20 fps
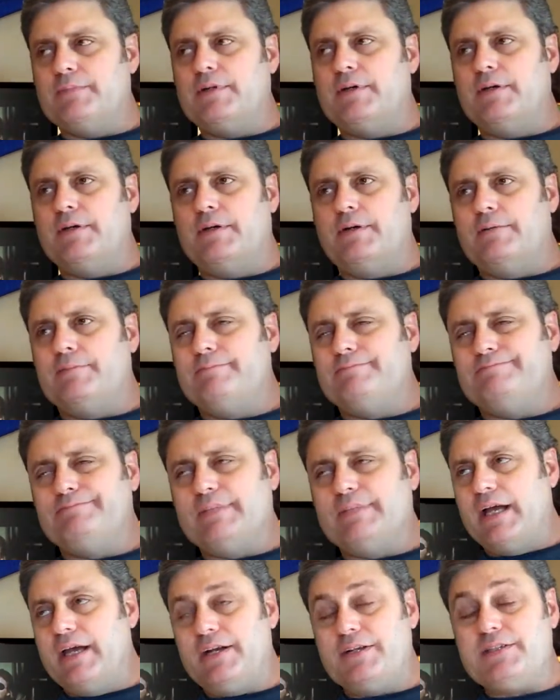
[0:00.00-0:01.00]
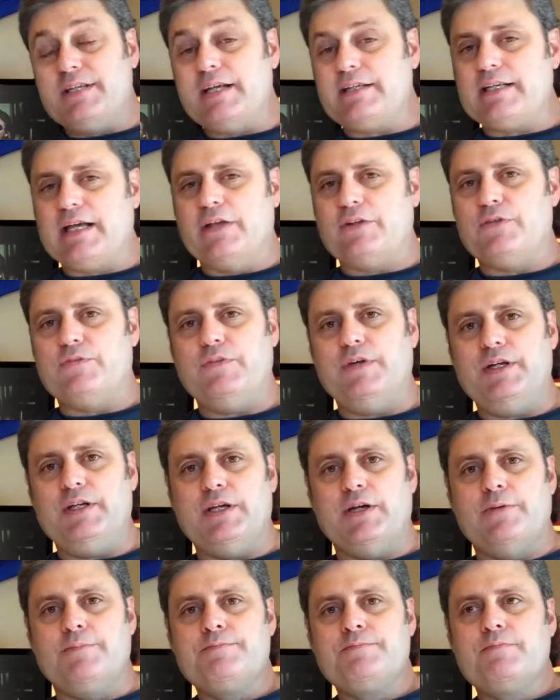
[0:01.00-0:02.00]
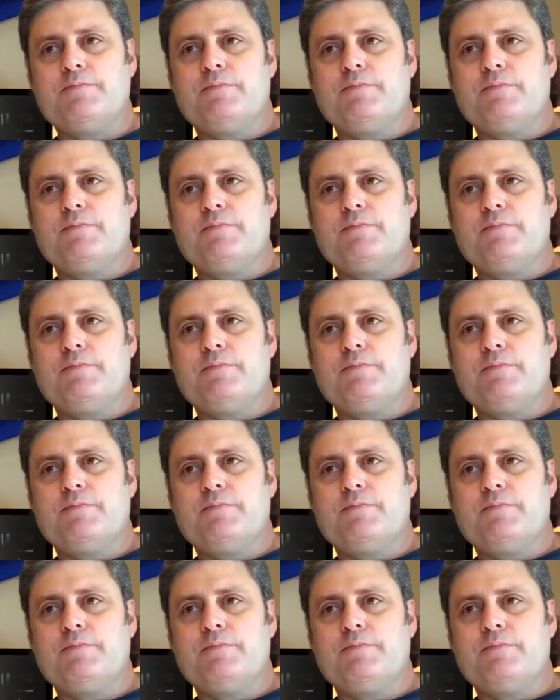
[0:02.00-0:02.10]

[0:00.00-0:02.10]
the um, I had to take down the video,